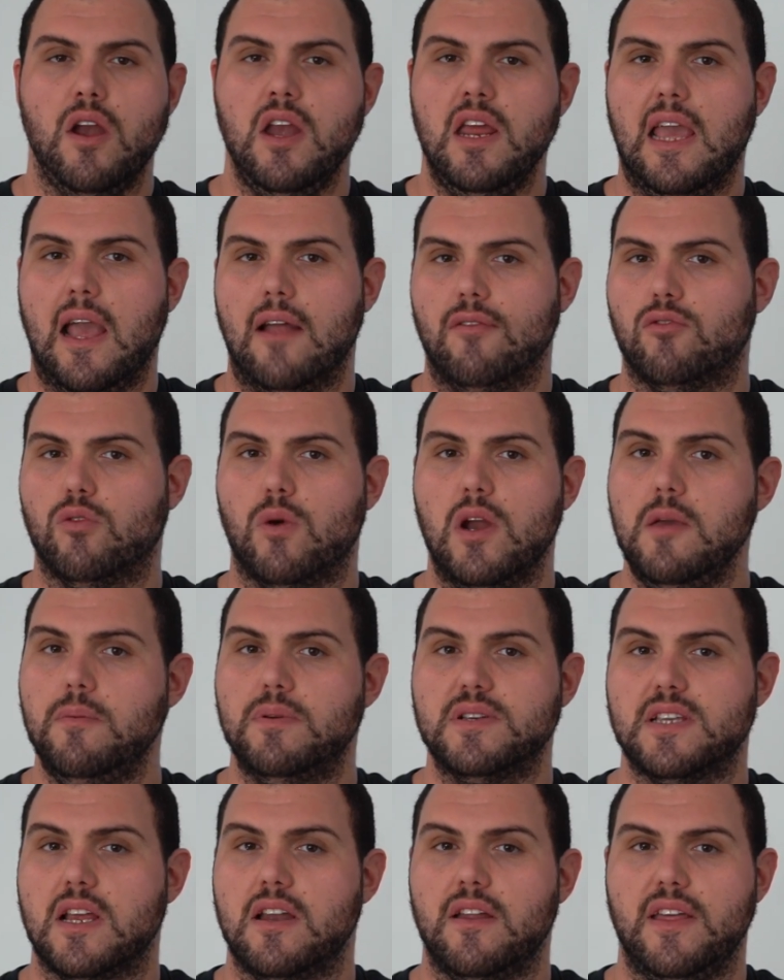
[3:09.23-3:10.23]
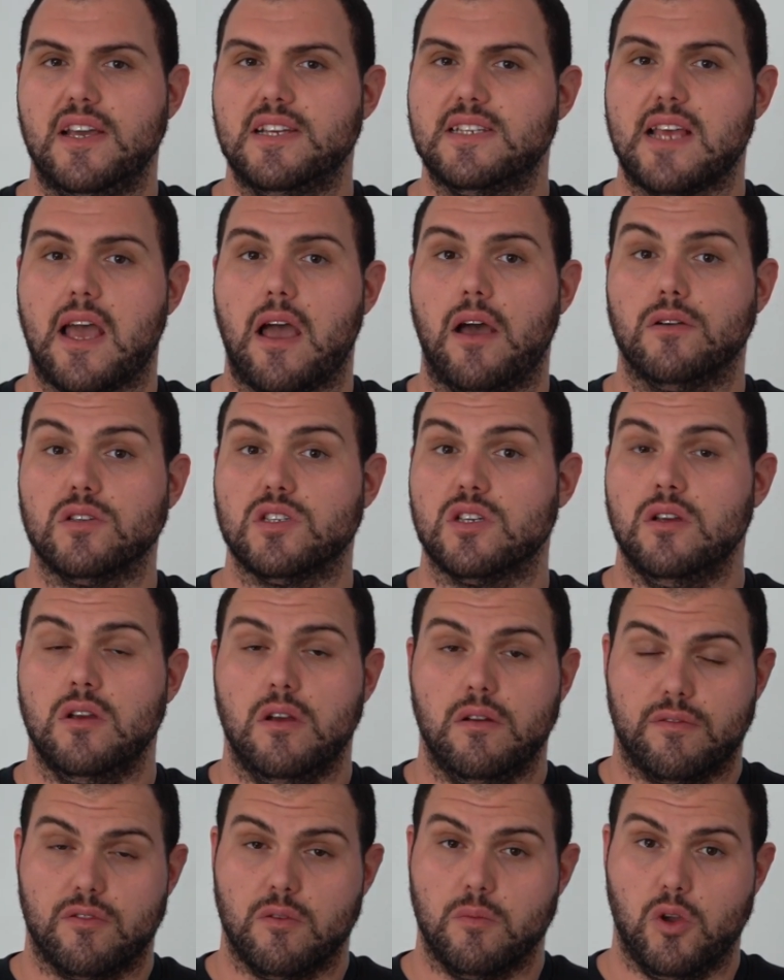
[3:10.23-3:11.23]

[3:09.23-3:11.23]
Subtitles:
might only get 20% of their sales